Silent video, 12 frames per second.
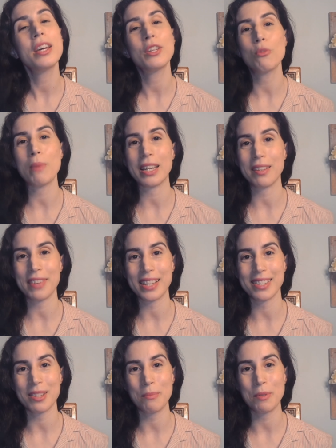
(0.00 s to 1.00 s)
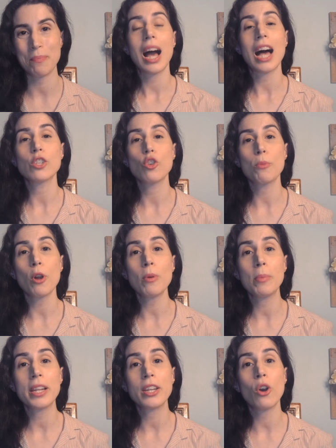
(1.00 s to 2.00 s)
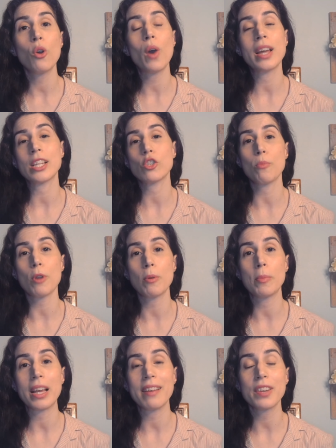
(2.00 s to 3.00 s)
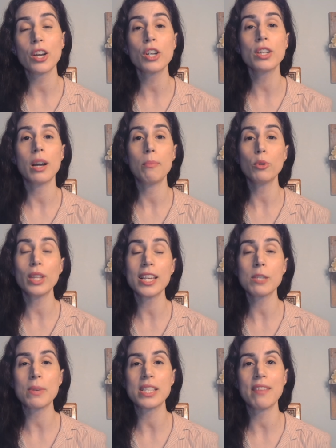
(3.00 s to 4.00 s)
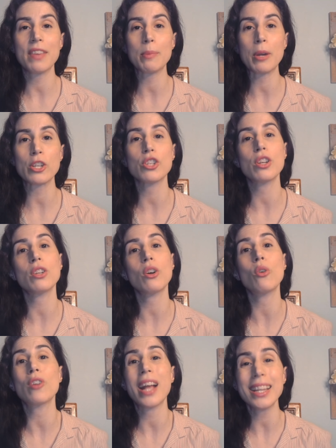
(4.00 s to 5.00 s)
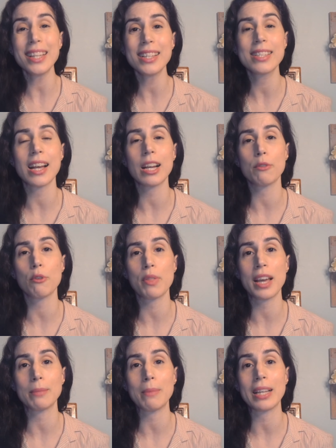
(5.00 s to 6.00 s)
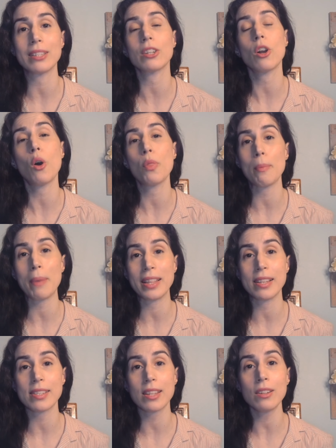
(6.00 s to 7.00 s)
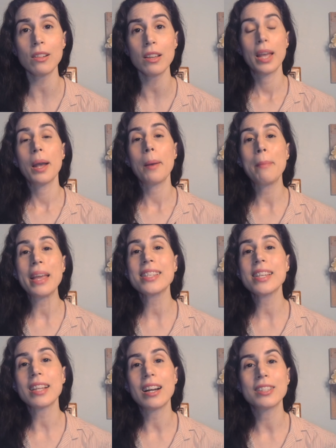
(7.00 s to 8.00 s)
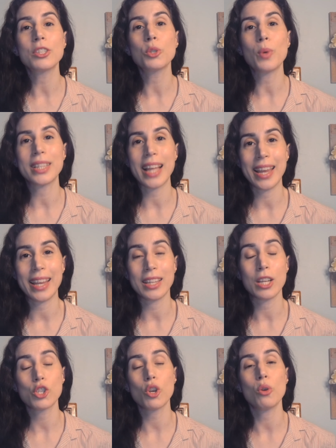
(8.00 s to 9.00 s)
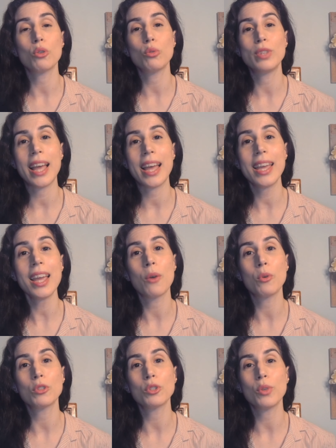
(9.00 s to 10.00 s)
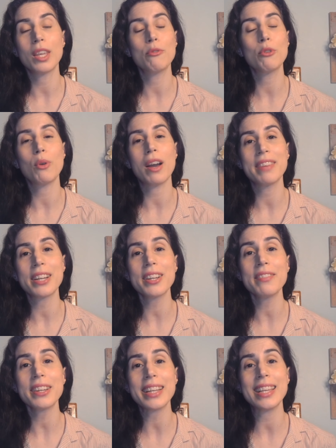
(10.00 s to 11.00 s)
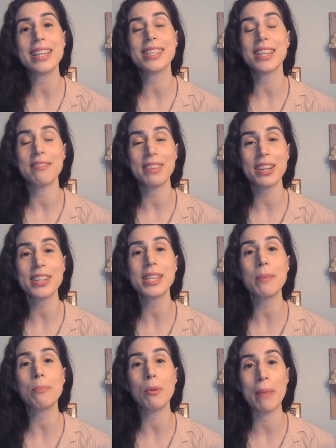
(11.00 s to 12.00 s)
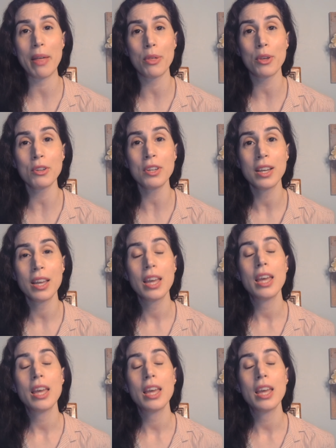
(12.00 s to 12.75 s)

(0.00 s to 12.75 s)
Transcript: to manifest them. As you probably know, and as you probably have heard, putting a specific person, or any desire for that matter, on the pedestal makes it harder to attain. So today, I want to give you a very, very easy, very simple method